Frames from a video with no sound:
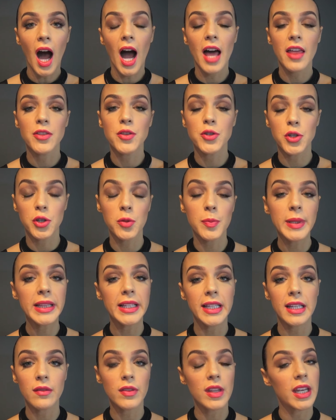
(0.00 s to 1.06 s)
I do
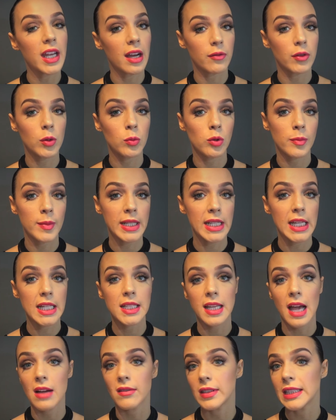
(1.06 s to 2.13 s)
believe that every woman needs
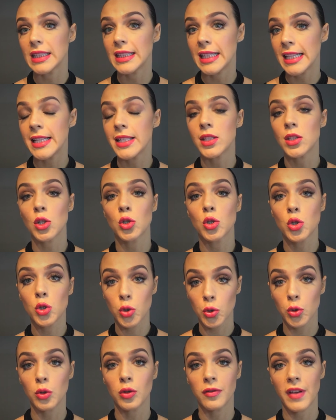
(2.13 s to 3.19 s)
to have at least
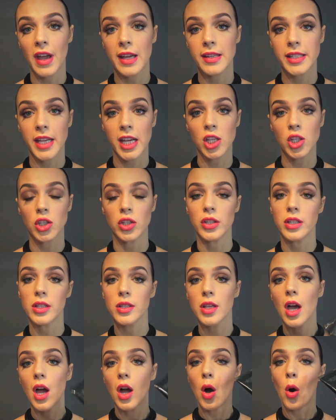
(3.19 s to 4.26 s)
2 foundations,
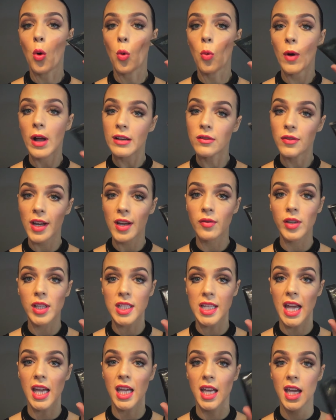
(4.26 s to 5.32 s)
one for every
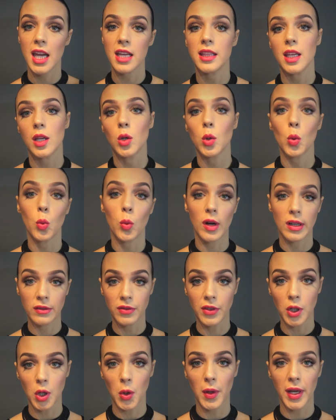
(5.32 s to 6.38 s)
day and then one
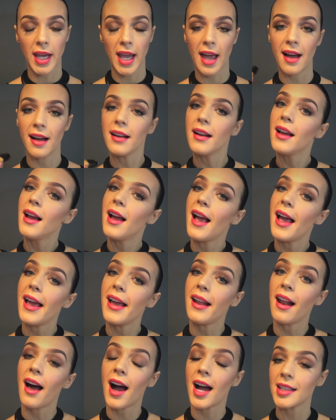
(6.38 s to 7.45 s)
for going out.
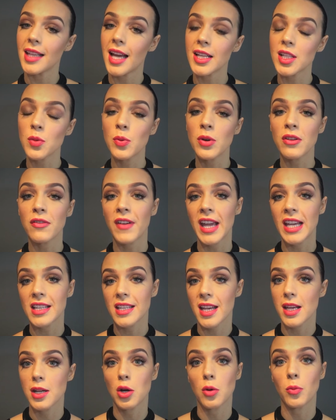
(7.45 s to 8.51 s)
And I like to put a fake
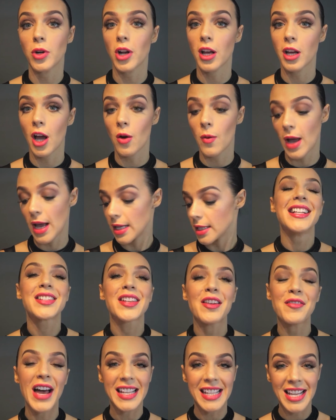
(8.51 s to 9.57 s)
tan on when I go out. So the
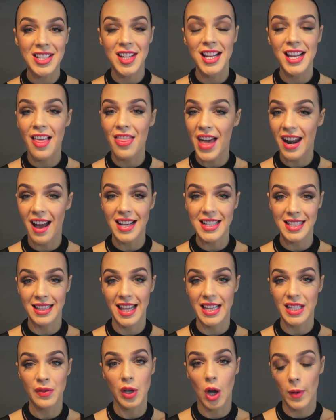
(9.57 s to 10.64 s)
foundation that I select
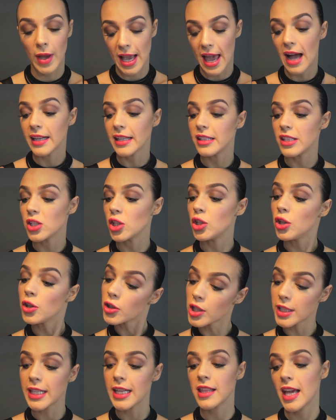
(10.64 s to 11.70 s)
for going out is
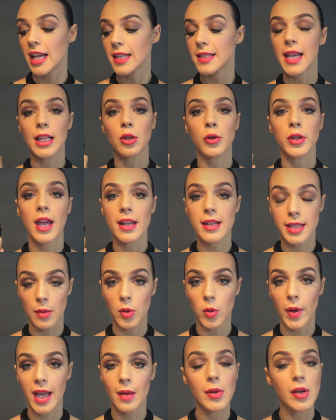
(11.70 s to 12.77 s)
usually the Estee Lauder Double
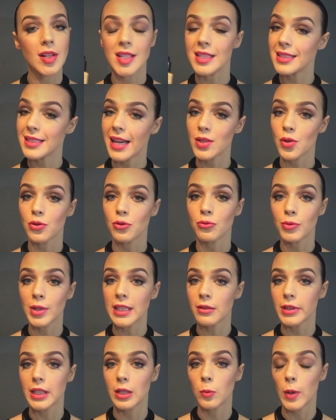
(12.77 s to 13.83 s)
Wear because it stays on really,
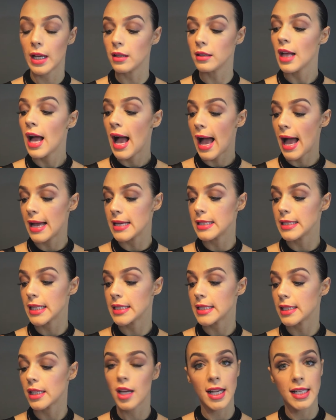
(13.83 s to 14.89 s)
really well, and it's in
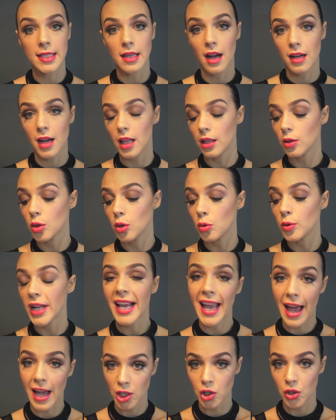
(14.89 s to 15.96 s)
a nice dark colour called
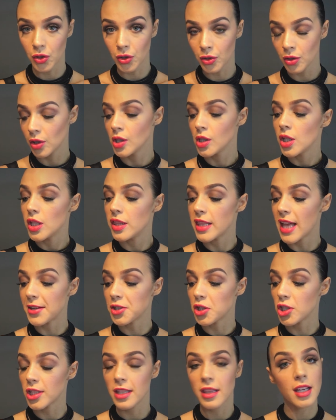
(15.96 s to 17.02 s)
Cashew. And that's
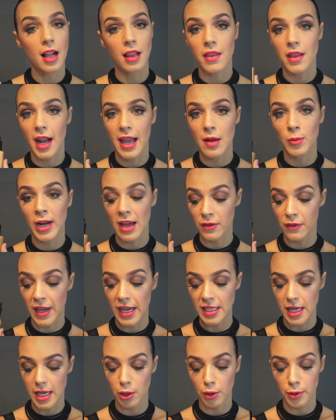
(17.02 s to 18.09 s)
usually the colour that I am when I have a fake
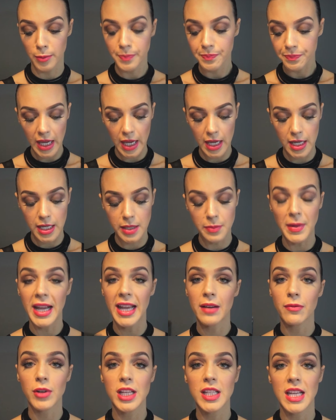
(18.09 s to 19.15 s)
tan on. And my
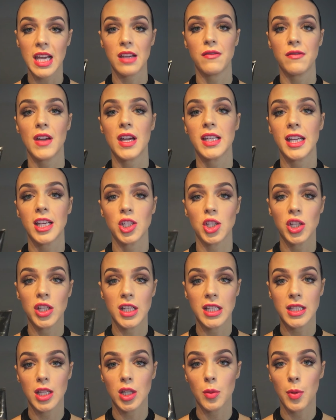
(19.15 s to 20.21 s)
everyday foundation
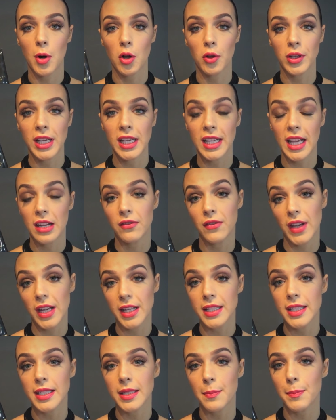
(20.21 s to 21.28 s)
is the Napoleon
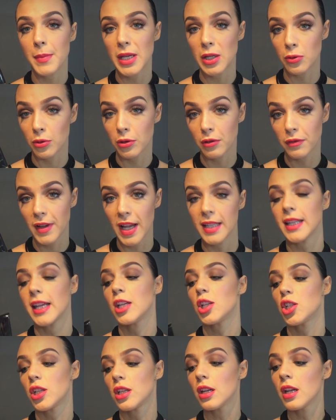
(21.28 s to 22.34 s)
Advanced Mineral
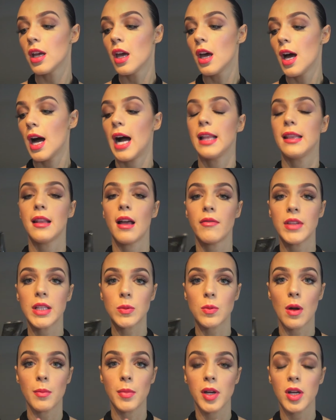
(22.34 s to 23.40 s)
Foundation. I love this
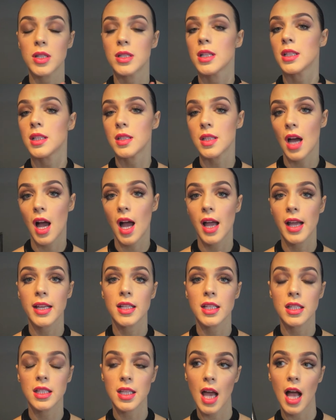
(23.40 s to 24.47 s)
one because it's dye,
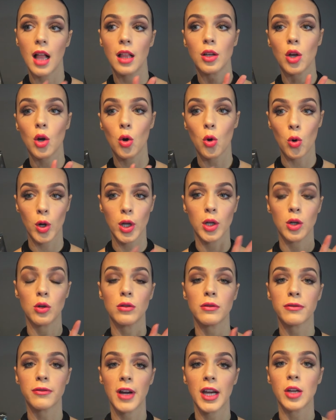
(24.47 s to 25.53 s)
talc,
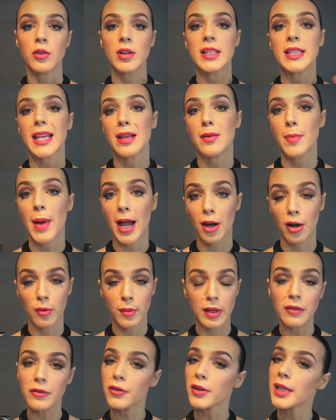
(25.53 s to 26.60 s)
oil, fragrance and
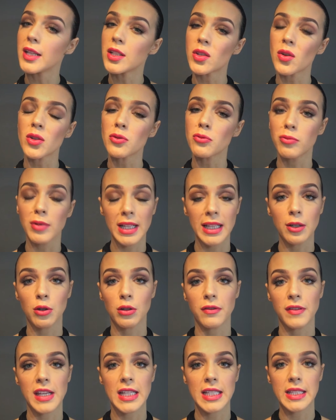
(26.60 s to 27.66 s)
paraben free, so it's really good
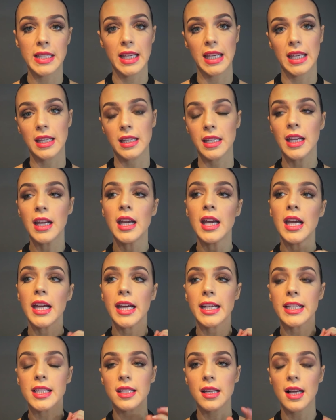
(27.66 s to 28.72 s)
for your skin.
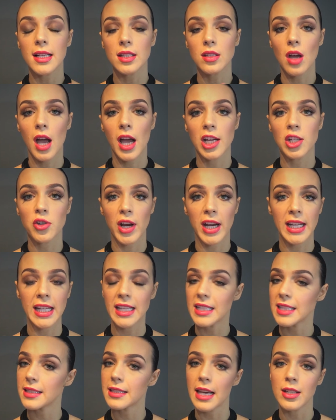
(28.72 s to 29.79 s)
It's nice and hydrating,
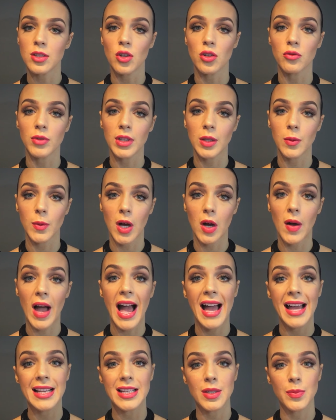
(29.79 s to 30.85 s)
it stays on really well,
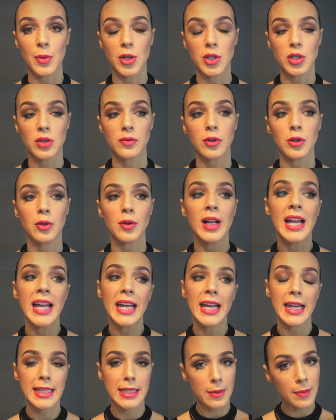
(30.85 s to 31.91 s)
and most of all,
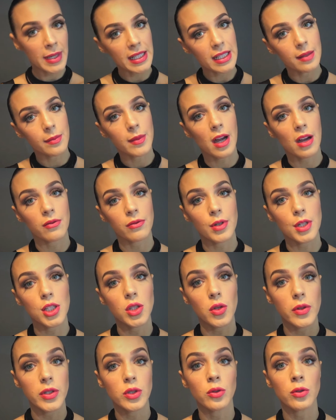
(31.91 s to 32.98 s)
it's a medium coverage,
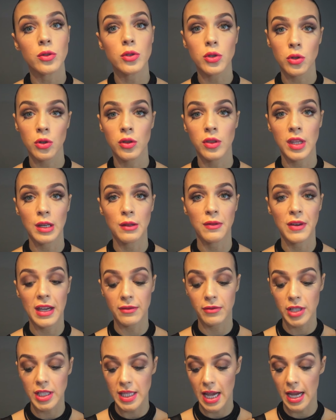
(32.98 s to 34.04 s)
so it's not too thick for
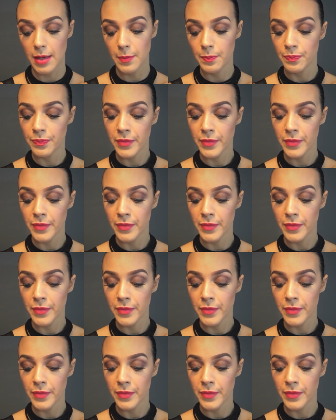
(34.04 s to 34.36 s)
every day.